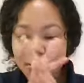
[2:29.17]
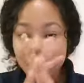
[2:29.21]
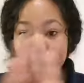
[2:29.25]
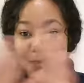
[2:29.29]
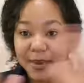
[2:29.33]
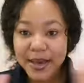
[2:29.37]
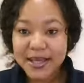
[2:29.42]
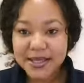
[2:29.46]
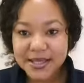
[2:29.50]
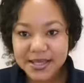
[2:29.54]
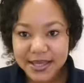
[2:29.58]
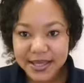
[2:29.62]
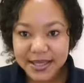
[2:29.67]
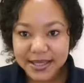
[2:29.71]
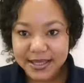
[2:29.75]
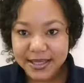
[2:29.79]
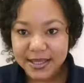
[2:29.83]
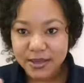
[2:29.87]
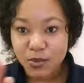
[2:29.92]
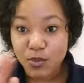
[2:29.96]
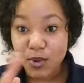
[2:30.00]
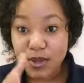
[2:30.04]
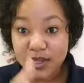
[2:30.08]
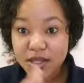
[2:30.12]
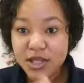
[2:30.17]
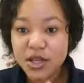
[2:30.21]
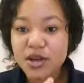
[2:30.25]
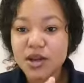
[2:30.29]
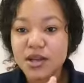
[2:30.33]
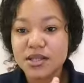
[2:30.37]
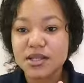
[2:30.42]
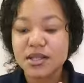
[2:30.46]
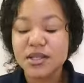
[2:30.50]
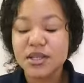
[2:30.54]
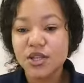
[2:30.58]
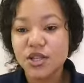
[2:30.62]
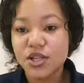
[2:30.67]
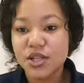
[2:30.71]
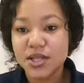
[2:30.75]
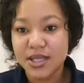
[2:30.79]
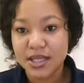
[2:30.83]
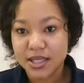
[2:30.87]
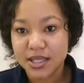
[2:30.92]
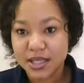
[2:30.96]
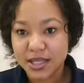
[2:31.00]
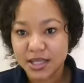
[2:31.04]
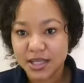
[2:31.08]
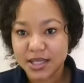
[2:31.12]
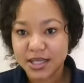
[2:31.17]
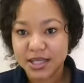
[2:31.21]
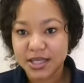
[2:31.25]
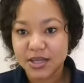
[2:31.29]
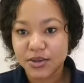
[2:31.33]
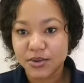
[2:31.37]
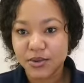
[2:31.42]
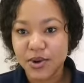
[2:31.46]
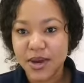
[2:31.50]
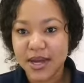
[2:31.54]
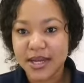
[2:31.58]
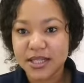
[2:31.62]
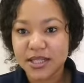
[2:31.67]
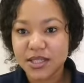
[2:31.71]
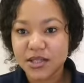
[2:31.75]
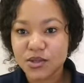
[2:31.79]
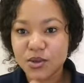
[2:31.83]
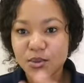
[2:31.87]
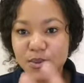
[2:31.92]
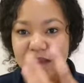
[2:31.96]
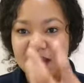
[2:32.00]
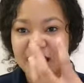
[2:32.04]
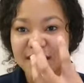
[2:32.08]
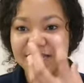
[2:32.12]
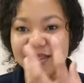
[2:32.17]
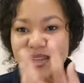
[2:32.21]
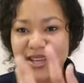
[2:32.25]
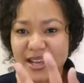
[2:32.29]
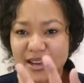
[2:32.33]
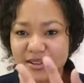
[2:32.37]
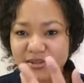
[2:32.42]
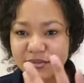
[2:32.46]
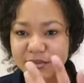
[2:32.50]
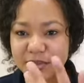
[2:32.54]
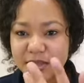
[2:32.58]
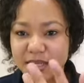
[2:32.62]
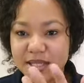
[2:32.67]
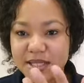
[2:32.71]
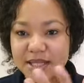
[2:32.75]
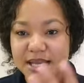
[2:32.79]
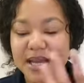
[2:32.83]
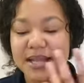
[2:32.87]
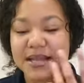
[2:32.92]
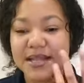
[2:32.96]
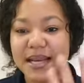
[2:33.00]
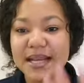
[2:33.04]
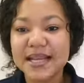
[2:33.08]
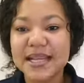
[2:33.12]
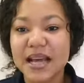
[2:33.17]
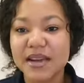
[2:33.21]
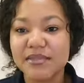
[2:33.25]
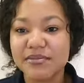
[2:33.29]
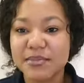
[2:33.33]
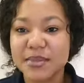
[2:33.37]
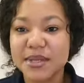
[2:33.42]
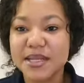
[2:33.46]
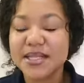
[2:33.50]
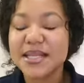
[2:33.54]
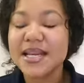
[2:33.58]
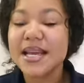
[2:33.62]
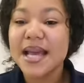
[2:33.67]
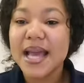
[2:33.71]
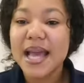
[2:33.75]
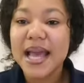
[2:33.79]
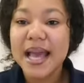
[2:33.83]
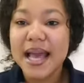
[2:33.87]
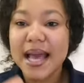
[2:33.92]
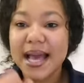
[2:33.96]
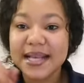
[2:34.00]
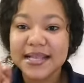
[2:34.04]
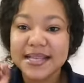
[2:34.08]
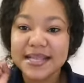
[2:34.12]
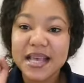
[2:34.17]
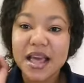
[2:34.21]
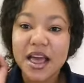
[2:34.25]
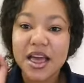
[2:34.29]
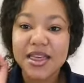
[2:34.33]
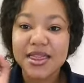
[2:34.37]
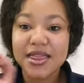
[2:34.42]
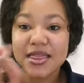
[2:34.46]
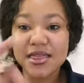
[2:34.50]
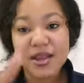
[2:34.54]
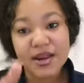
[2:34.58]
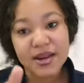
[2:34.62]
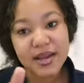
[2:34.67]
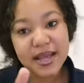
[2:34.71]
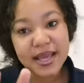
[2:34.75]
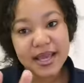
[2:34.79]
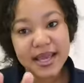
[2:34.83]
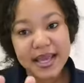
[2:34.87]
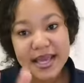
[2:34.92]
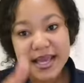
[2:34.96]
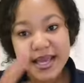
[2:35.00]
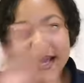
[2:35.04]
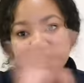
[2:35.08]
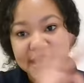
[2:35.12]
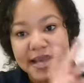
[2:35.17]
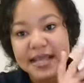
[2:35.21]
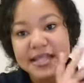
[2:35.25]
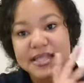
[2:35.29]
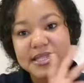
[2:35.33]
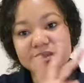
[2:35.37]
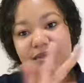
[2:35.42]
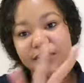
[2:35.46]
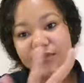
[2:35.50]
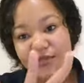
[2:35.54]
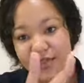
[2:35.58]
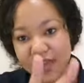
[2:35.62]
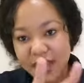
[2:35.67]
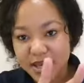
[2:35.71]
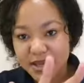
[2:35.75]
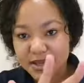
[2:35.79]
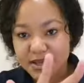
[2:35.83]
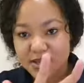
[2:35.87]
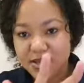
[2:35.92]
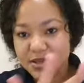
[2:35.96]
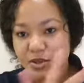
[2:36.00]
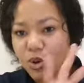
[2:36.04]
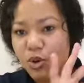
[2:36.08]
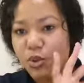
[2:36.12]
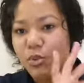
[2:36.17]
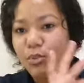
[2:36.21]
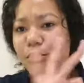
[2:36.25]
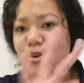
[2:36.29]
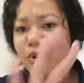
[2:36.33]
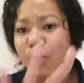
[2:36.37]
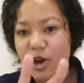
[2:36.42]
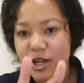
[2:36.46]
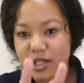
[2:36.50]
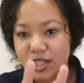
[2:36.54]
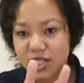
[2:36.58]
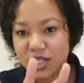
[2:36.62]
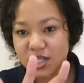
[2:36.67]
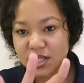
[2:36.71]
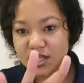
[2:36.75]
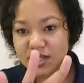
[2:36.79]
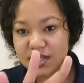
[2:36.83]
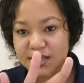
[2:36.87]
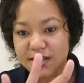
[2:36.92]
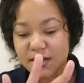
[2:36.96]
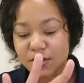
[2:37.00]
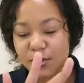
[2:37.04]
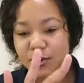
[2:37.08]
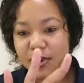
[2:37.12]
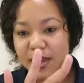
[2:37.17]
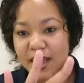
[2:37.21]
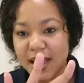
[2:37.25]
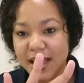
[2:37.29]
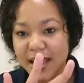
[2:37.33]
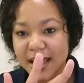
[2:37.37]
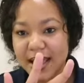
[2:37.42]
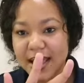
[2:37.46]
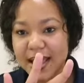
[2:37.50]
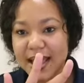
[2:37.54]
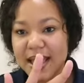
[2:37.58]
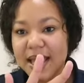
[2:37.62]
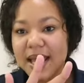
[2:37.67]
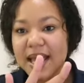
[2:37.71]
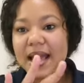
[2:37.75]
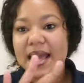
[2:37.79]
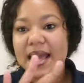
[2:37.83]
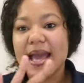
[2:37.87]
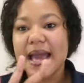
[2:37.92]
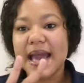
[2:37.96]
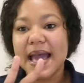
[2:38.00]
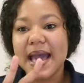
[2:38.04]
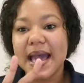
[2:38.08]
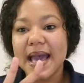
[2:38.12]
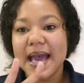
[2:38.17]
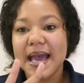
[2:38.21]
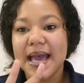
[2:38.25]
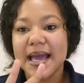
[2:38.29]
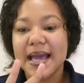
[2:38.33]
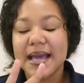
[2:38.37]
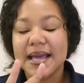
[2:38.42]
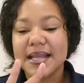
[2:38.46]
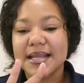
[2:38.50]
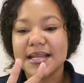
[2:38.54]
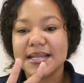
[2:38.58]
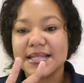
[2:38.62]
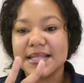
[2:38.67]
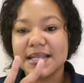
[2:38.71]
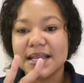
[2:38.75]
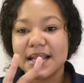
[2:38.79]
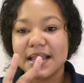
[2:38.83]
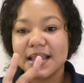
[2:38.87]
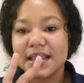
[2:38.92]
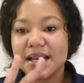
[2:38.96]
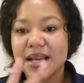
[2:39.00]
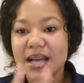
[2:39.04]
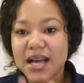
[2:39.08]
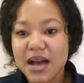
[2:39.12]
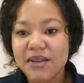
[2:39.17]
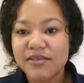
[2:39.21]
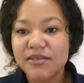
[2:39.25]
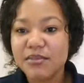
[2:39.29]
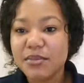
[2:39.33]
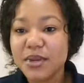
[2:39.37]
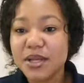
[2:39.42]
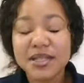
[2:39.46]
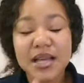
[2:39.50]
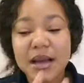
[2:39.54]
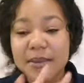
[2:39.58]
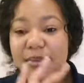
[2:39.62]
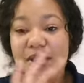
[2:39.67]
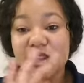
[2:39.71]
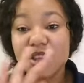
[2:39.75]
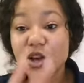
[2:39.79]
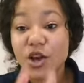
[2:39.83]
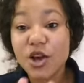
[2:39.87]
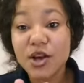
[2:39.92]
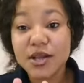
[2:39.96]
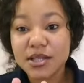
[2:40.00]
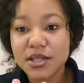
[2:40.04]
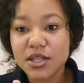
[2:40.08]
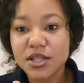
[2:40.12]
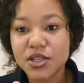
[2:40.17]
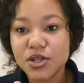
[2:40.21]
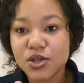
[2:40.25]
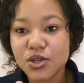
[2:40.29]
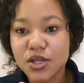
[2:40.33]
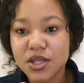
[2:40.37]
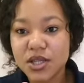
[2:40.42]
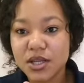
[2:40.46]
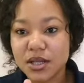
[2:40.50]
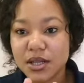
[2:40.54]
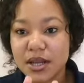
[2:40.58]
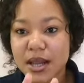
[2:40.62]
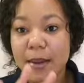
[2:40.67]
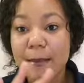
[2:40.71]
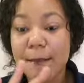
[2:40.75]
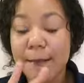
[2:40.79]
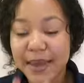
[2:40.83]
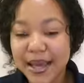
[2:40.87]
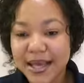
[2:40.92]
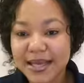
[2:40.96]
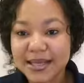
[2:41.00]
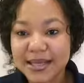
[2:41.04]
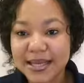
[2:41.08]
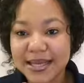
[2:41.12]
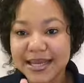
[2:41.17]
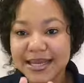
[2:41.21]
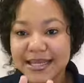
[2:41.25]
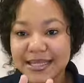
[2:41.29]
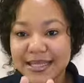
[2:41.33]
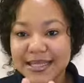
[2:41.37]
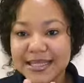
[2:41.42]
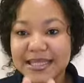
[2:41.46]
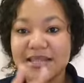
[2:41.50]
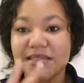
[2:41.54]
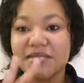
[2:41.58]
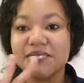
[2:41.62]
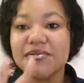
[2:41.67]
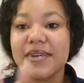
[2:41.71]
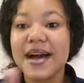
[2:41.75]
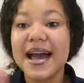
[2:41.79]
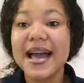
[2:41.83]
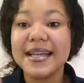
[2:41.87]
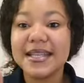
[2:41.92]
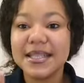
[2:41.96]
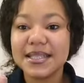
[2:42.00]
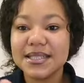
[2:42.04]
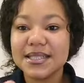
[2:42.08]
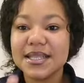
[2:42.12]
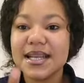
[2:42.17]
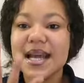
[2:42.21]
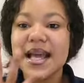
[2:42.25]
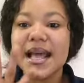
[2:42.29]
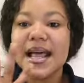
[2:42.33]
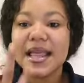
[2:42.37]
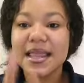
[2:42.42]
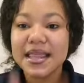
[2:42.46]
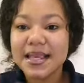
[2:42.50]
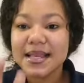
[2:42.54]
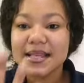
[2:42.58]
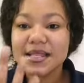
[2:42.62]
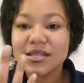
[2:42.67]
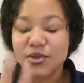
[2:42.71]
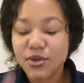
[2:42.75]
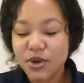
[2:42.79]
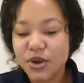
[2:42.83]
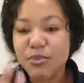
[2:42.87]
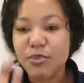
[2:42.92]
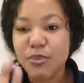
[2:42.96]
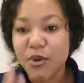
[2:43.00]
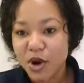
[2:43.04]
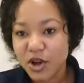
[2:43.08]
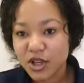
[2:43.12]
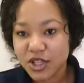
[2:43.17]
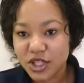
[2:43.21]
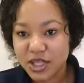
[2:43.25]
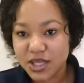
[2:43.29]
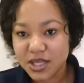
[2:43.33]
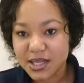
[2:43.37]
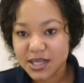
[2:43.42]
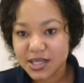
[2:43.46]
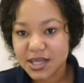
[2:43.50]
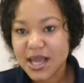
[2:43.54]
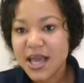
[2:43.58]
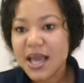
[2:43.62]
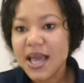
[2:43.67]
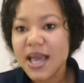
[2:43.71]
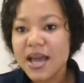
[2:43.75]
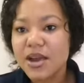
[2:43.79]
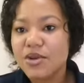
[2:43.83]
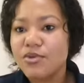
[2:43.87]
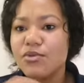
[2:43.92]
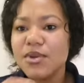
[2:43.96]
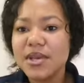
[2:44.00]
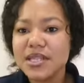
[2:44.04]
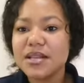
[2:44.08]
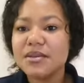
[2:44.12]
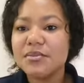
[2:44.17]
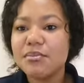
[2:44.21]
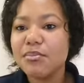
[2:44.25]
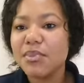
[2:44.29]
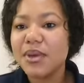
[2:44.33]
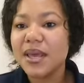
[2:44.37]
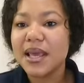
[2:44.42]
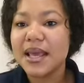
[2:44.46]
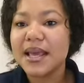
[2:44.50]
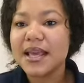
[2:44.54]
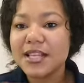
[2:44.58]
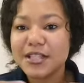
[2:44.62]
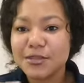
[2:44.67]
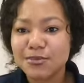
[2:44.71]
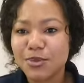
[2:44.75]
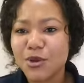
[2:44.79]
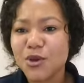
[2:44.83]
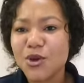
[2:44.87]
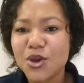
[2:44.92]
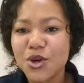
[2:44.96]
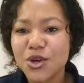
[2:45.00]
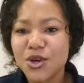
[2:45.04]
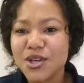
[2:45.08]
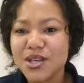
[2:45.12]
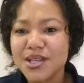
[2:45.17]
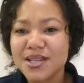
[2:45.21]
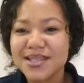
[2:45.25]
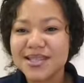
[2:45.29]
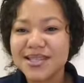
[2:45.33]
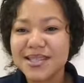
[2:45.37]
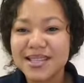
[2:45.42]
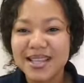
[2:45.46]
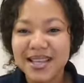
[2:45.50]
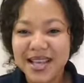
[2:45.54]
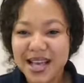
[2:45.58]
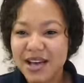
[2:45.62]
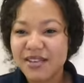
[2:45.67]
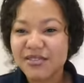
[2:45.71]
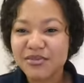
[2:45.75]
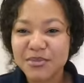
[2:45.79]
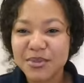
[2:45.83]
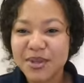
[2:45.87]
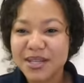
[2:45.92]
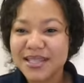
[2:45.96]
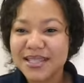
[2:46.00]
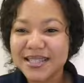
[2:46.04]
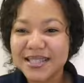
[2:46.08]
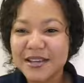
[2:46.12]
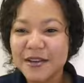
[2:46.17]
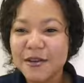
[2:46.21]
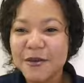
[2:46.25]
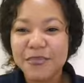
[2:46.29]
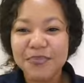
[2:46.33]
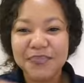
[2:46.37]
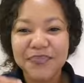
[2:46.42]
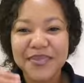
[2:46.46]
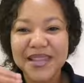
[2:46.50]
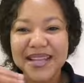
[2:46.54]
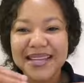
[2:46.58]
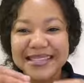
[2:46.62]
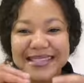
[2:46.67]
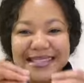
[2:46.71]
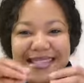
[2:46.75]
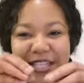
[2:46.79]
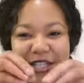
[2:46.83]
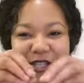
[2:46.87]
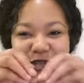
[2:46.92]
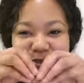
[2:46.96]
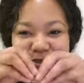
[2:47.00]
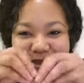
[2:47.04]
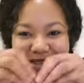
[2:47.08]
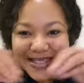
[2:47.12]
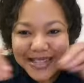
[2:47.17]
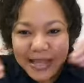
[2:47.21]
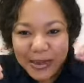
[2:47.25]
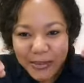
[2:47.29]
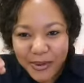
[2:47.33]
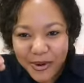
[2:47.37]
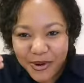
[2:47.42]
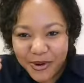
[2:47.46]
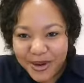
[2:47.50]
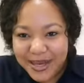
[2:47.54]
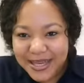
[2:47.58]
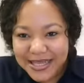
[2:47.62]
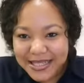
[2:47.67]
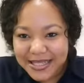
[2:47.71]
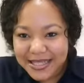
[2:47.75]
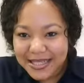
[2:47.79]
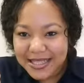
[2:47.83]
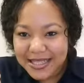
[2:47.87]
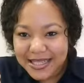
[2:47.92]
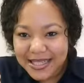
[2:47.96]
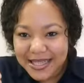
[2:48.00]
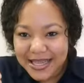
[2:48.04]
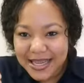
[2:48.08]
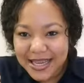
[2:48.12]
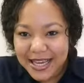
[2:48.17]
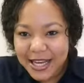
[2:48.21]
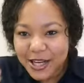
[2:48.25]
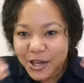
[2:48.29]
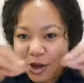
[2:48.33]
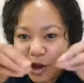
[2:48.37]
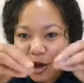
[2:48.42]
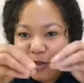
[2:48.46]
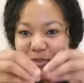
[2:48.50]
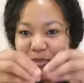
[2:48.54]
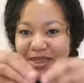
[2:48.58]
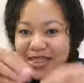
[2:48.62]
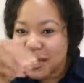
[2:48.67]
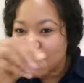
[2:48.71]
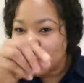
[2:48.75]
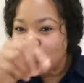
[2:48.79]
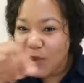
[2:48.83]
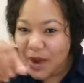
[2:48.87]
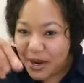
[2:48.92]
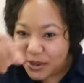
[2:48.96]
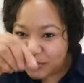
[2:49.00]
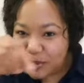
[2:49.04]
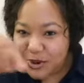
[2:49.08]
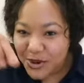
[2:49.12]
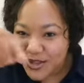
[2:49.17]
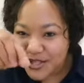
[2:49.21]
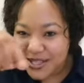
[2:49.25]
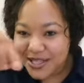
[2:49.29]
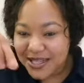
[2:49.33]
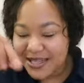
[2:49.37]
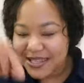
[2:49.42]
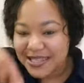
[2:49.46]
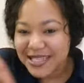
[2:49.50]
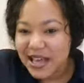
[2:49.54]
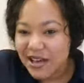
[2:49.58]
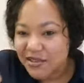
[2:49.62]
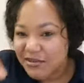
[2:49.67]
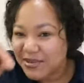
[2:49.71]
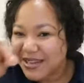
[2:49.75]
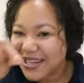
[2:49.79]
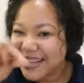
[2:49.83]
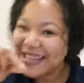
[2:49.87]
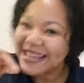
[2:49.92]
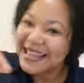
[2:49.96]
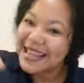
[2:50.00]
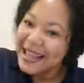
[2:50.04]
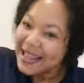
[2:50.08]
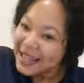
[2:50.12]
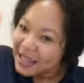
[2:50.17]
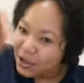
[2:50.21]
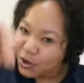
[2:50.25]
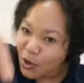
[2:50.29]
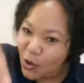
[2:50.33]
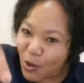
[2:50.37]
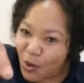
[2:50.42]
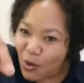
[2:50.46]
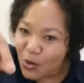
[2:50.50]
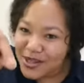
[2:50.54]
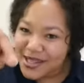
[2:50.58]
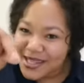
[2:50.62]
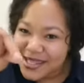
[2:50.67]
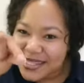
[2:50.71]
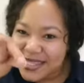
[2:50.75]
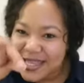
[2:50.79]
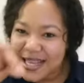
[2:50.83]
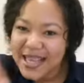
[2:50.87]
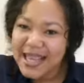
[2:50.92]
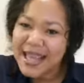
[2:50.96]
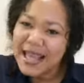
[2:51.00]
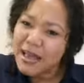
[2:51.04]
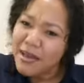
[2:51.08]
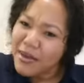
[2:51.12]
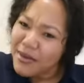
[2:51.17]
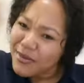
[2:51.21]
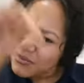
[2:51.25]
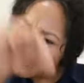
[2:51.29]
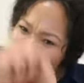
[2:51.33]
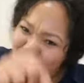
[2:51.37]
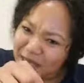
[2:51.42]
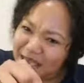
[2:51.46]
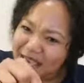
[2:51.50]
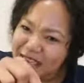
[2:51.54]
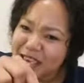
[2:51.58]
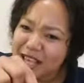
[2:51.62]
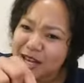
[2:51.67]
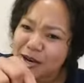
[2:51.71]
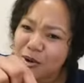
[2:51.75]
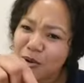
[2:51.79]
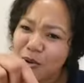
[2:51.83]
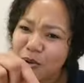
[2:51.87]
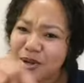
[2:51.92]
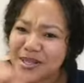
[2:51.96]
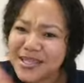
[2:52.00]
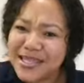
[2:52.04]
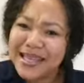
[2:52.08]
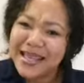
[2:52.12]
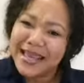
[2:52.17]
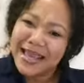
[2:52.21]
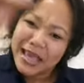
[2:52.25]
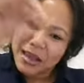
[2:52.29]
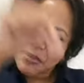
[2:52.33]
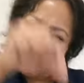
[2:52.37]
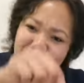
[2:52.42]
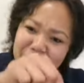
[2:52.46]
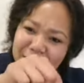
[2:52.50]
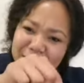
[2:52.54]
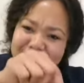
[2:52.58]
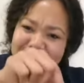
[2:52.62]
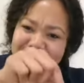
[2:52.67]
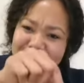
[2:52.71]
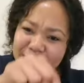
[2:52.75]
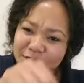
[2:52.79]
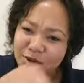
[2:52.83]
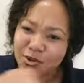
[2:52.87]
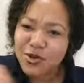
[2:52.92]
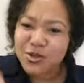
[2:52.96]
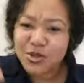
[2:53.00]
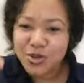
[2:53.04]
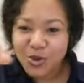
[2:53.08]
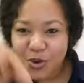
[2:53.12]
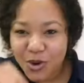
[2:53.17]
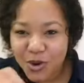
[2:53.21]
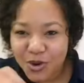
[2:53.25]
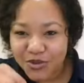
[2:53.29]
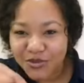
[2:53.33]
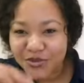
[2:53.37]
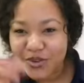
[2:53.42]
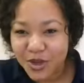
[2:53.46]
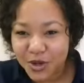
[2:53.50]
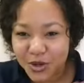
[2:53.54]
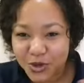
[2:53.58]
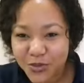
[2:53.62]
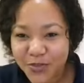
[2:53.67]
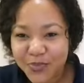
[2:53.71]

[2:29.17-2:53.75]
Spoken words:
So basically, what the Constitution did, right? So we have a government, and that government has 3 spheres or branches, okay? And the Constitution basically divided these 3 branches. Reason being is because the government needs to be separated. It can't be that one person is governing the courts, making laws, implementing laws, all of,